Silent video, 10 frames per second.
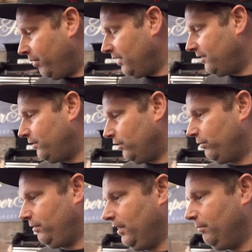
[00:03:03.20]
but this is
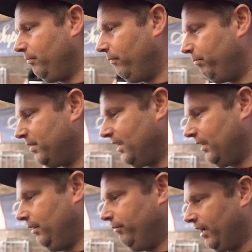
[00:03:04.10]
just
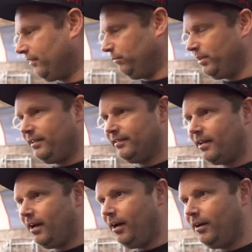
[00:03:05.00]
particularly rare because it was his
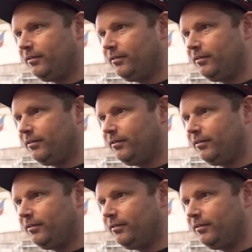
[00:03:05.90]
car.